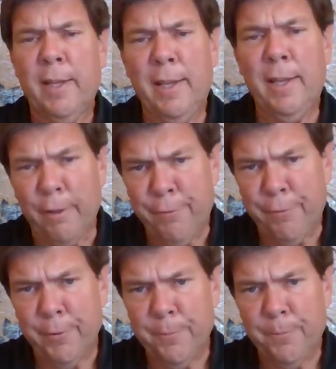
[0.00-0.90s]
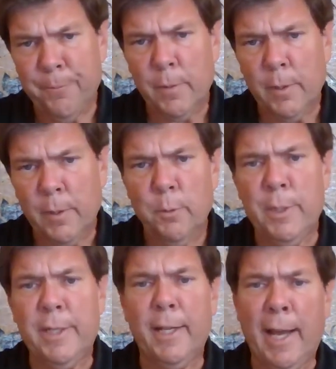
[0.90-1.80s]
If
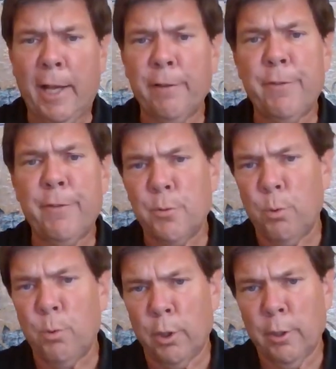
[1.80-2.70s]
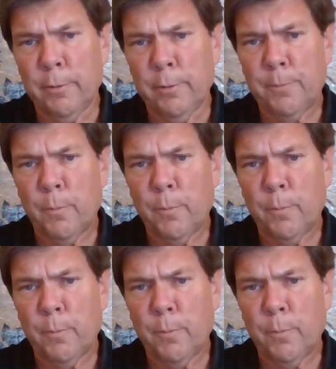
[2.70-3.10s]
we get out of this war